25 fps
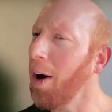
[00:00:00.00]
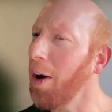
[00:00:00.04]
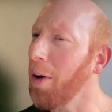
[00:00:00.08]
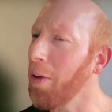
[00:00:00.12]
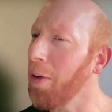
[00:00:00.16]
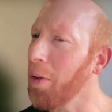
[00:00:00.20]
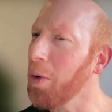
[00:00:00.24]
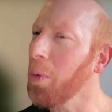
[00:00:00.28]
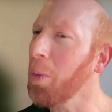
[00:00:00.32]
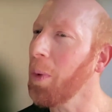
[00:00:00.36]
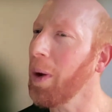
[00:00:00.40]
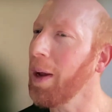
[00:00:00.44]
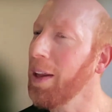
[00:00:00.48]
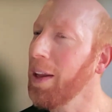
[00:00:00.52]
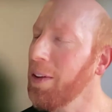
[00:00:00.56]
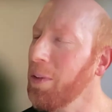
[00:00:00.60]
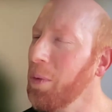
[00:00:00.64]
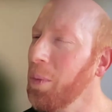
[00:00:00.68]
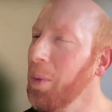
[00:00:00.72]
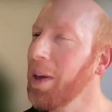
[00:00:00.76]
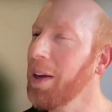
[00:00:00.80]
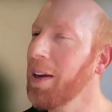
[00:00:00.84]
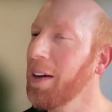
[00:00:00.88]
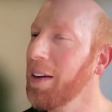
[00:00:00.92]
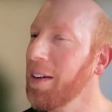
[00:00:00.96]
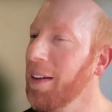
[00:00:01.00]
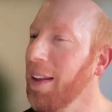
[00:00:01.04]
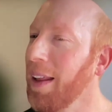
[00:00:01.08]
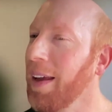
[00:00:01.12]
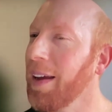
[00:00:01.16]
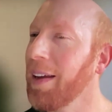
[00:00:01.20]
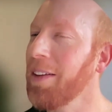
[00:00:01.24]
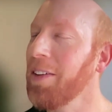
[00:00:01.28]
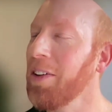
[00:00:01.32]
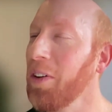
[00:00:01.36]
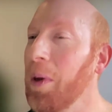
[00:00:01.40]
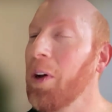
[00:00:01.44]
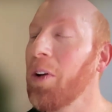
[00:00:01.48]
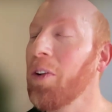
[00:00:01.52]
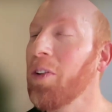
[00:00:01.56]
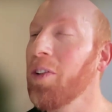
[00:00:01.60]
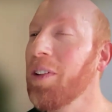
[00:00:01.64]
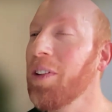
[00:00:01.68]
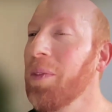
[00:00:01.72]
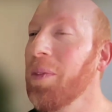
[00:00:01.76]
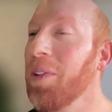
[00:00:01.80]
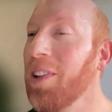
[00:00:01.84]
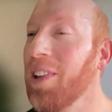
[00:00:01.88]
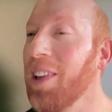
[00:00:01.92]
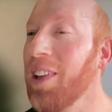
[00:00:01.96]
Are there ways we could build
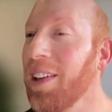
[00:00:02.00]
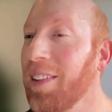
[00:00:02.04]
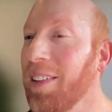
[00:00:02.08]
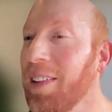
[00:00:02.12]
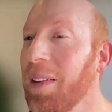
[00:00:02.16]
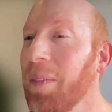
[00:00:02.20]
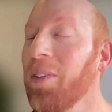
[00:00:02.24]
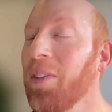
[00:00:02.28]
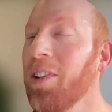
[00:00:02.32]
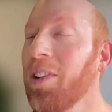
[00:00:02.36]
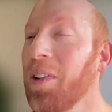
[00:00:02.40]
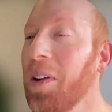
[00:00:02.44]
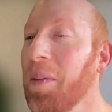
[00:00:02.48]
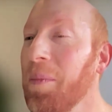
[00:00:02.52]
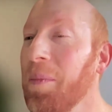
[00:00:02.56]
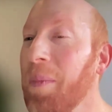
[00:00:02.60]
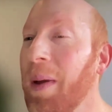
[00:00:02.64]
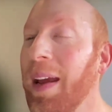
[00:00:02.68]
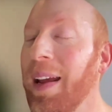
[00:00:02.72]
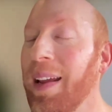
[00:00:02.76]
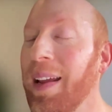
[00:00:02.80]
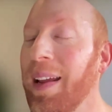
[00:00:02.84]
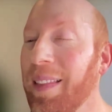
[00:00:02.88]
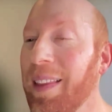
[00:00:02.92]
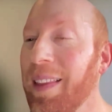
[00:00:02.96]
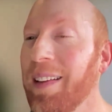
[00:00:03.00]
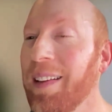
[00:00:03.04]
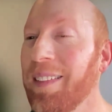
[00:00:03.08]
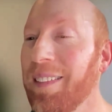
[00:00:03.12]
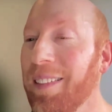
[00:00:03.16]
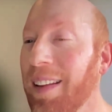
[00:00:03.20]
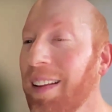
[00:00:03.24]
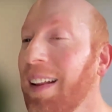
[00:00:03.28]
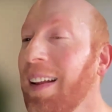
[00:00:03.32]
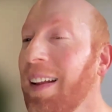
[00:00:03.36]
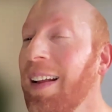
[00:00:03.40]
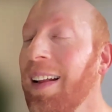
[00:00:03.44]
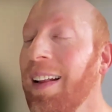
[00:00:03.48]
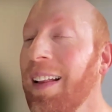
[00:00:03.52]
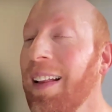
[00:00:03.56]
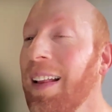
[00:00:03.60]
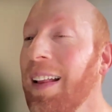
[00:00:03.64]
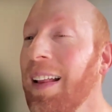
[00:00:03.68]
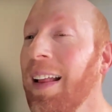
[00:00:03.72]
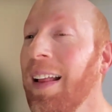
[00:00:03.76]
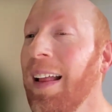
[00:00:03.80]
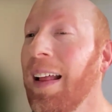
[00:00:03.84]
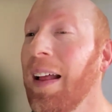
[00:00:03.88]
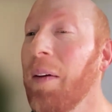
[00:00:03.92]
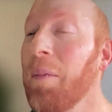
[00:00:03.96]
some systems to make this
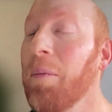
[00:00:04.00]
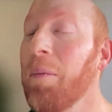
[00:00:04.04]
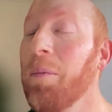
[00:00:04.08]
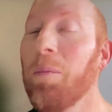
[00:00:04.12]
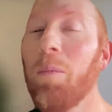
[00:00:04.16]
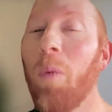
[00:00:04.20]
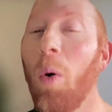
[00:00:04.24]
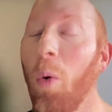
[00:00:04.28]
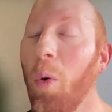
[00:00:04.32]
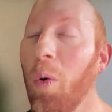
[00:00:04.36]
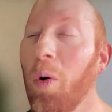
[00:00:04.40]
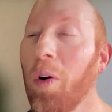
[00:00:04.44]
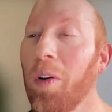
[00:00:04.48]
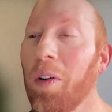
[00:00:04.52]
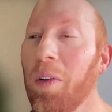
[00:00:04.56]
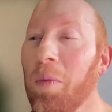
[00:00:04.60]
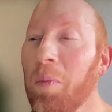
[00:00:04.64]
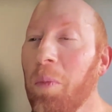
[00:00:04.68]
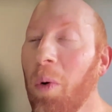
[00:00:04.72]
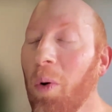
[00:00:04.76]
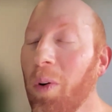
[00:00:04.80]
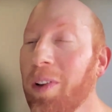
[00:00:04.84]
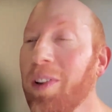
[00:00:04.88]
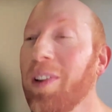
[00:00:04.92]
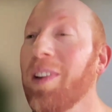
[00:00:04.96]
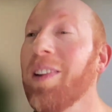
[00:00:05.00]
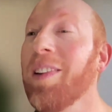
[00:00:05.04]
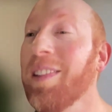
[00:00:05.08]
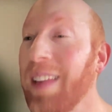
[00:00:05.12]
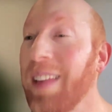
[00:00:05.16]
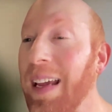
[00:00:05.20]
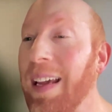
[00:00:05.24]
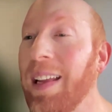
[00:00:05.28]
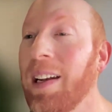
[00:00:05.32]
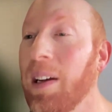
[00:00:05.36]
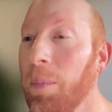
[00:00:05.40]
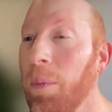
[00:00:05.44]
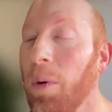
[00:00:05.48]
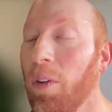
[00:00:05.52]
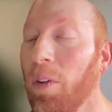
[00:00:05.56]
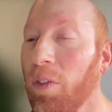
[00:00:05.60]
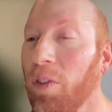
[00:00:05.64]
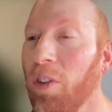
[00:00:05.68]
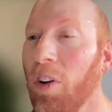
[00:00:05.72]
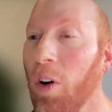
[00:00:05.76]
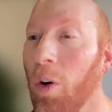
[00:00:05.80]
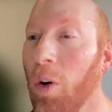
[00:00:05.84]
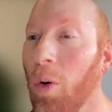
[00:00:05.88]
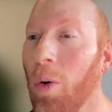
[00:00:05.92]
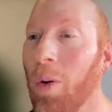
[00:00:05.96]
more sustainable
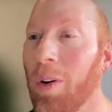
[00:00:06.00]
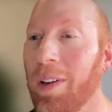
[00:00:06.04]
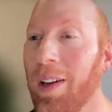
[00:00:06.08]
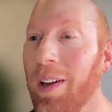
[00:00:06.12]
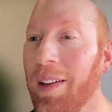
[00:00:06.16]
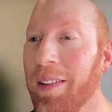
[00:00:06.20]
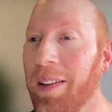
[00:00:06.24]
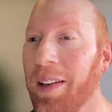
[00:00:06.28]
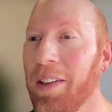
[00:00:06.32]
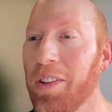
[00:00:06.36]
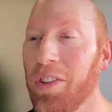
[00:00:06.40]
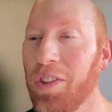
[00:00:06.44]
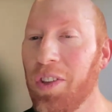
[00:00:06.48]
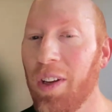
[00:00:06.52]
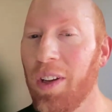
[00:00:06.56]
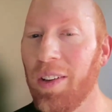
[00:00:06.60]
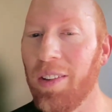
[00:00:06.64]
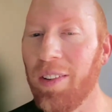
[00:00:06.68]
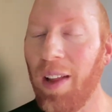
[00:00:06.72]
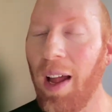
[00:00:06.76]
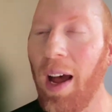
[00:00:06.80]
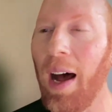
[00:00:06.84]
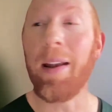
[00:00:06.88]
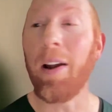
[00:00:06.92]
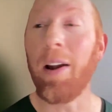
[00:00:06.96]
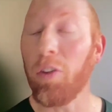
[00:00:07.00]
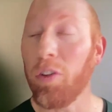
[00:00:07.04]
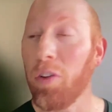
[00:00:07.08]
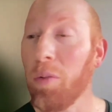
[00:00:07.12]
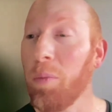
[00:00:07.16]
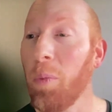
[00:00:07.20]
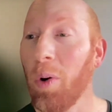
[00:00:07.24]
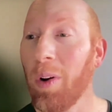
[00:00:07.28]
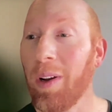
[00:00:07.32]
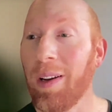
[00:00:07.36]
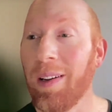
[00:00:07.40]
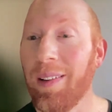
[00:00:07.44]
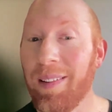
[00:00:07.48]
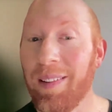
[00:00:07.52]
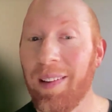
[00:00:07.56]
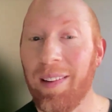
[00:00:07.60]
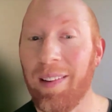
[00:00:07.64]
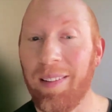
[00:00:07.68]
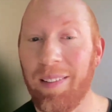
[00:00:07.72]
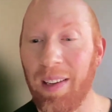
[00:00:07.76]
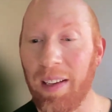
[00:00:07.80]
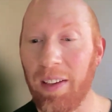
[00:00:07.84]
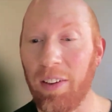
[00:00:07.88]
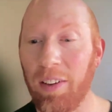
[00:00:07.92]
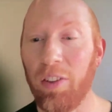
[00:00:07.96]
for our organizations and also more
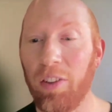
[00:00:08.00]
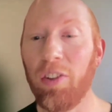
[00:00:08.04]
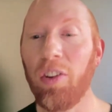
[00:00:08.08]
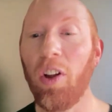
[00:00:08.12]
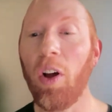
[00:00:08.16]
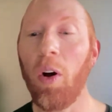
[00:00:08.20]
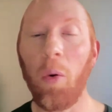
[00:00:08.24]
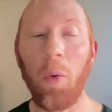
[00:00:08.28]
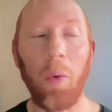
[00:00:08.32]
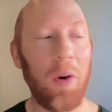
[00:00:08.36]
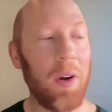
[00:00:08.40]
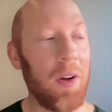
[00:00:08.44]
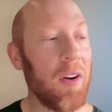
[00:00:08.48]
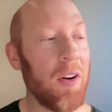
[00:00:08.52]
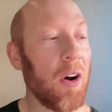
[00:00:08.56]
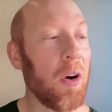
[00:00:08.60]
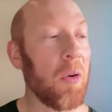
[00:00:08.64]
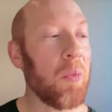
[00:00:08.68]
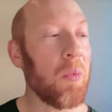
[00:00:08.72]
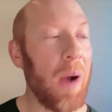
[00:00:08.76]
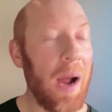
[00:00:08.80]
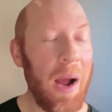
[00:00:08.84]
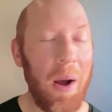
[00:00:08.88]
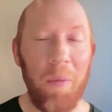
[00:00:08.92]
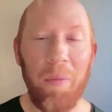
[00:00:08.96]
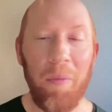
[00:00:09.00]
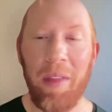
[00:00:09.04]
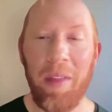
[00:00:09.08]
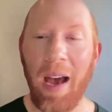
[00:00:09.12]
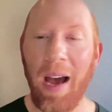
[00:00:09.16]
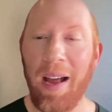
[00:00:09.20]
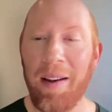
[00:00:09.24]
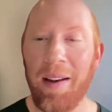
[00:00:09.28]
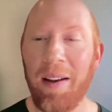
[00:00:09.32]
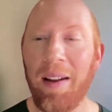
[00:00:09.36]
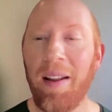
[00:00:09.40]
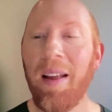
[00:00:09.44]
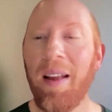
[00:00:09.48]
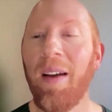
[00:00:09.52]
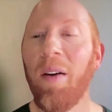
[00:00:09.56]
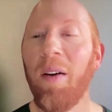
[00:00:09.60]
consistent? So around that,